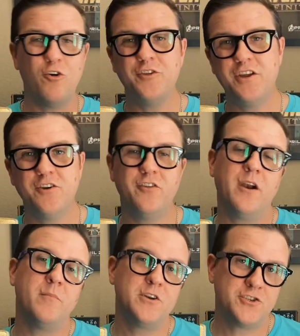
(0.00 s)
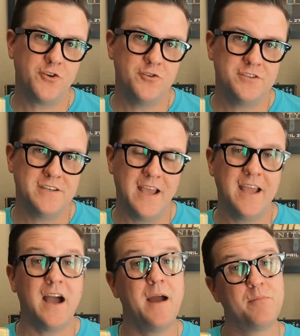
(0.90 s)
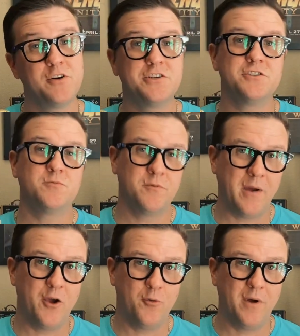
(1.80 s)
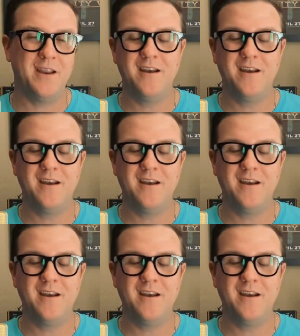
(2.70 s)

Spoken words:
the gear that I'm going to show you today, I purchased with my own money.